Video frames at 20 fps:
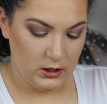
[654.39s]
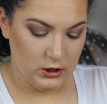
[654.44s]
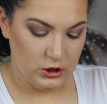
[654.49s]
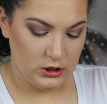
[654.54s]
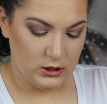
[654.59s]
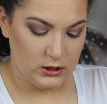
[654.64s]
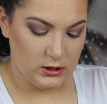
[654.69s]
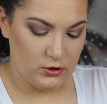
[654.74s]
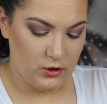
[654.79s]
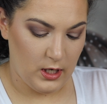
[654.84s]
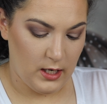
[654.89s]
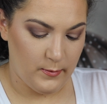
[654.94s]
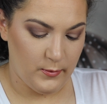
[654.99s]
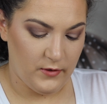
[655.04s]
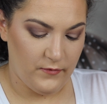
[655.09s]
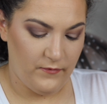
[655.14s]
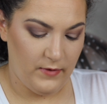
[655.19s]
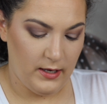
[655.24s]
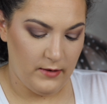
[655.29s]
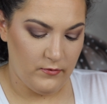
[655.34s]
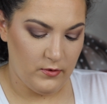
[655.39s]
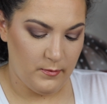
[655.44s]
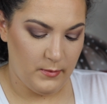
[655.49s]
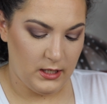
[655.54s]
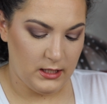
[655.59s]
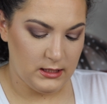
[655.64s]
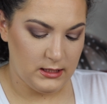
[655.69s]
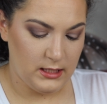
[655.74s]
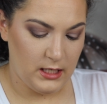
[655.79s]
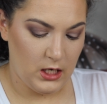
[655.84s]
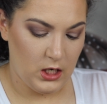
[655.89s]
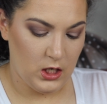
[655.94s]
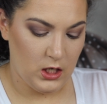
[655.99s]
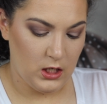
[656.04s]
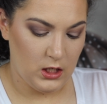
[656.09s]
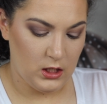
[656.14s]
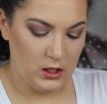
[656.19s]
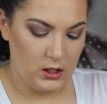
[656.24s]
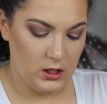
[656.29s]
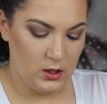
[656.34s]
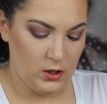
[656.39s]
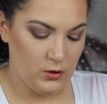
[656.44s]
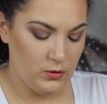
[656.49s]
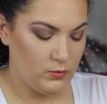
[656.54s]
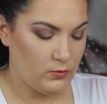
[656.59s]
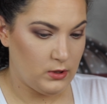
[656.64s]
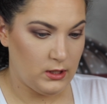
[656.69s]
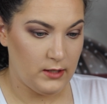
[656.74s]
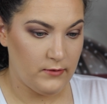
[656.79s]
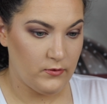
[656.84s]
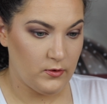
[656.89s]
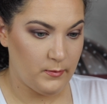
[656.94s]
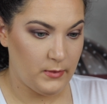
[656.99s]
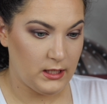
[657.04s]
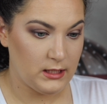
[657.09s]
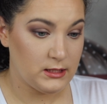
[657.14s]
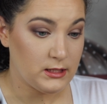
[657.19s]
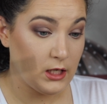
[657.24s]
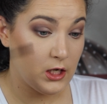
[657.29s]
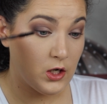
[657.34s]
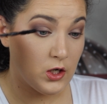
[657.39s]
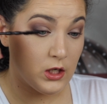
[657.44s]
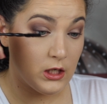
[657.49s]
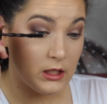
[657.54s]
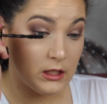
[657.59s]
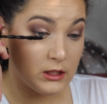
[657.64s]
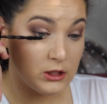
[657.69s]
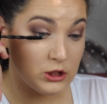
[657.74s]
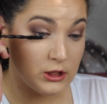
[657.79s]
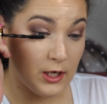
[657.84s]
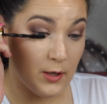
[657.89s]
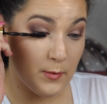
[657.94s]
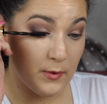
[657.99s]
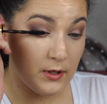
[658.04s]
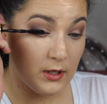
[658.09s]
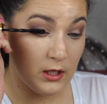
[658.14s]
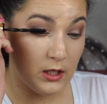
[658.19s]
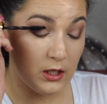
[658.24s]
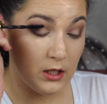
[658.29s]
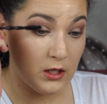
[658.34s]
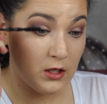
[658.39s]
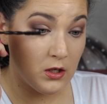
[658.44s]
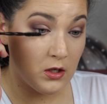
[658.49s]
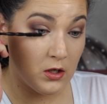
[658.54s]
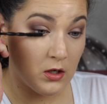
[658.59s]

Just grab your favorite mascara, whatever mascara it shall be,